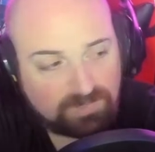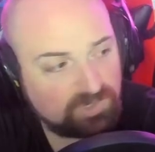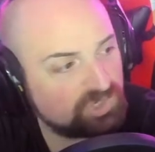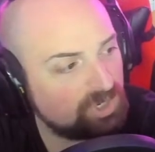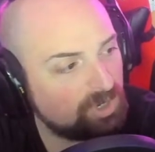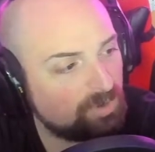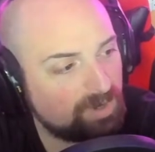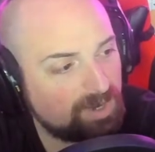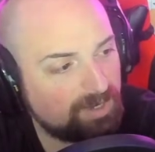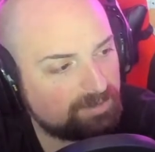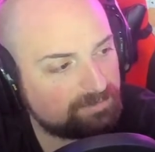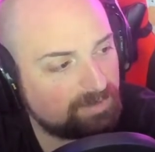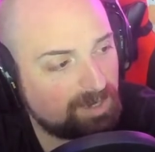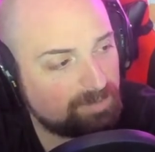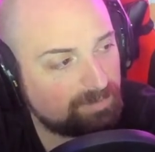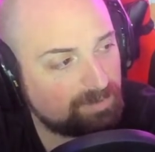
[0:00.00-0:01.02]
So
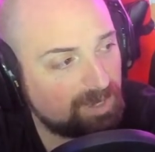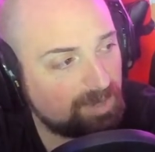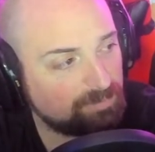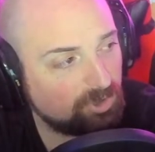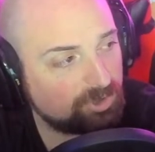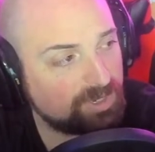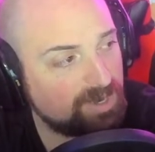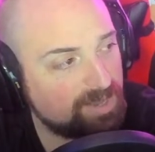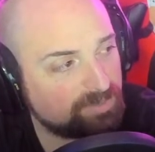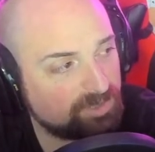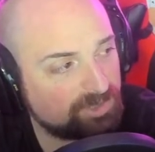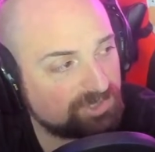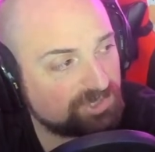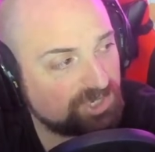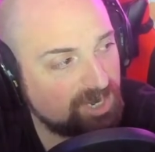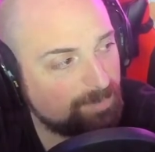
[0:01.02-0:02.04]
I'm looking at
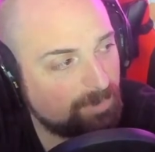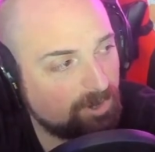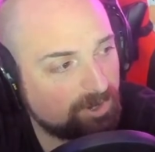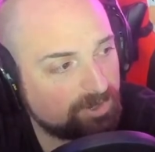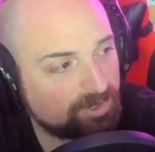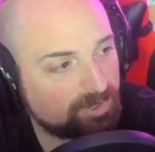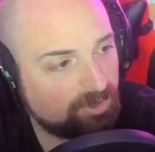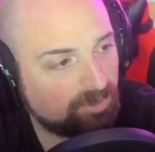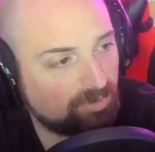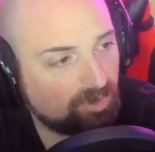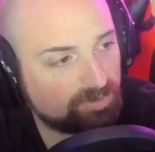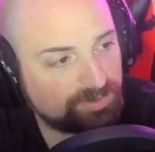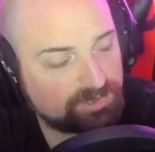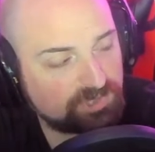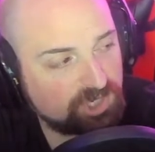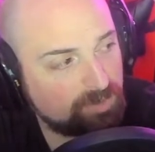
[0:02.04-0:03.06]
this same article
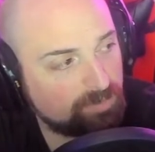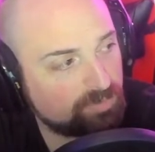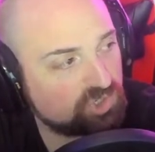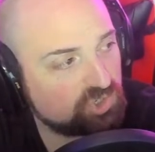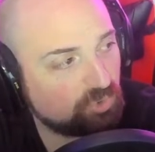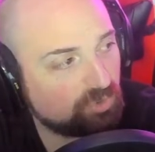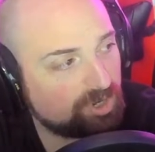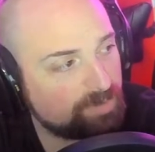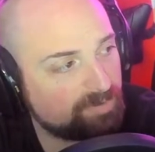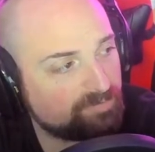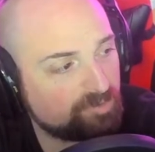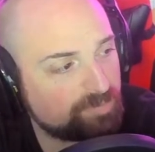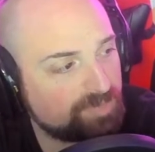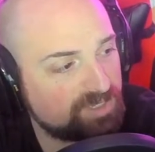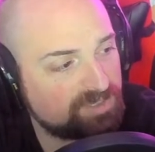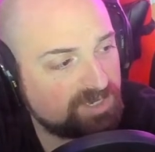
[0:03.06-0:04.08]
or the same story, but
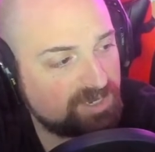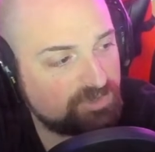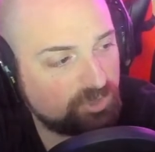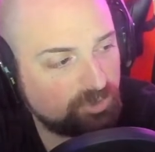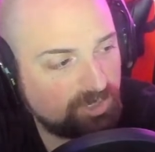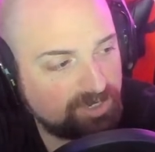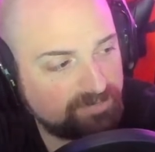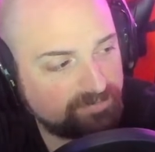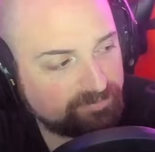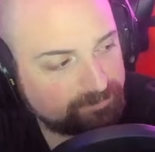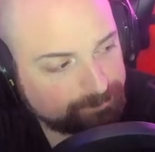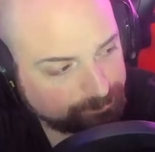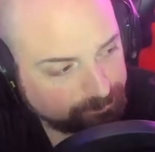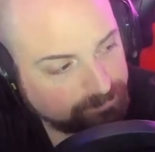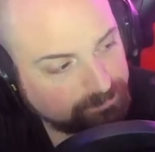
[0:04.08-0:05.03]
from Nintendo Life,